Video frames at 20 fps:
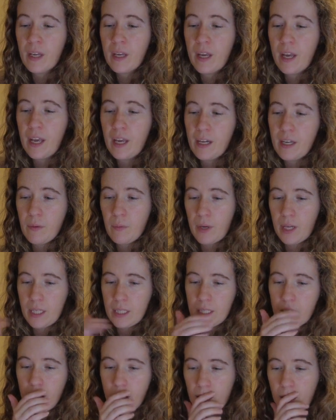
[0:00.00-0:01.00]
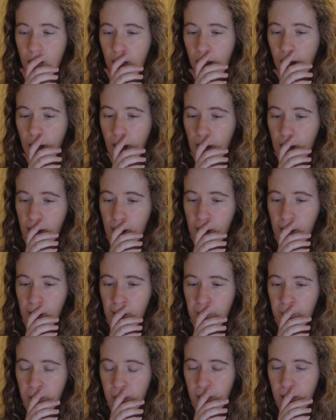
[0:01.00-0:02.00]
anyways,
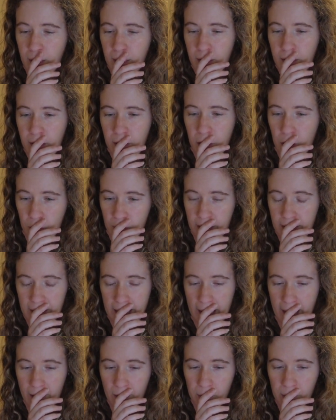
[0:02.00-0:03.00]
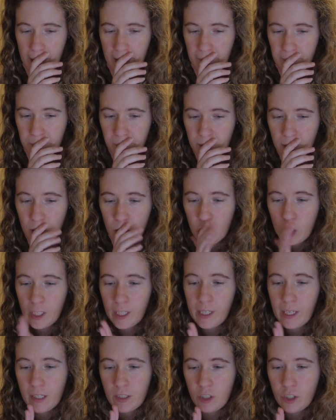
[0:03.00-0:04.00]
knowing that, okay,
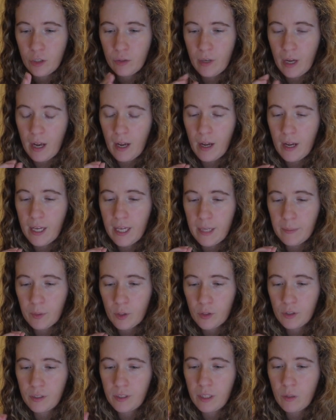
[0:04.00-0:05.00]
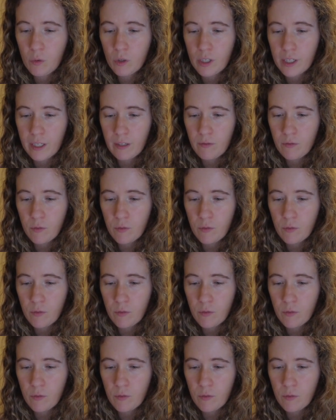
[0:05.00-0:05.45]
looking at June, I am currently working